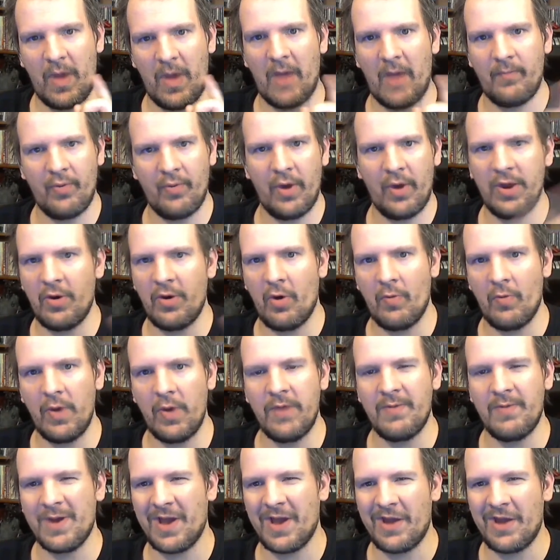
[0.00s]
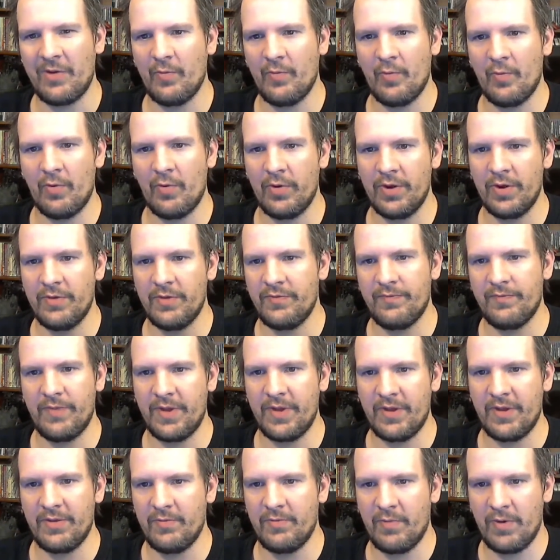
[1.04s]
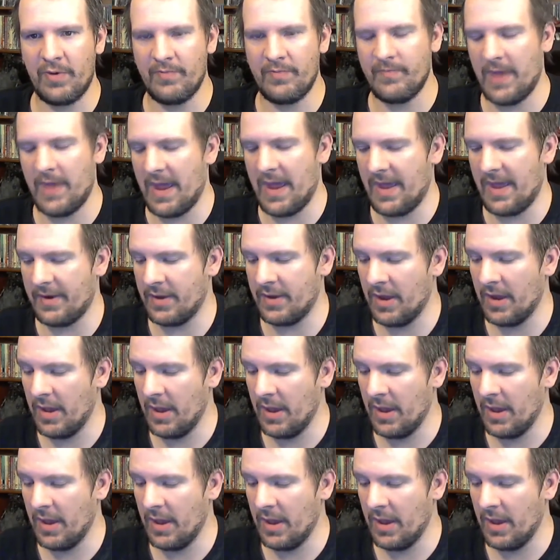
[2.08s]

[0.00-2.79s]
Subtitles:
played all the way but kind of wanted because it wasn't bad.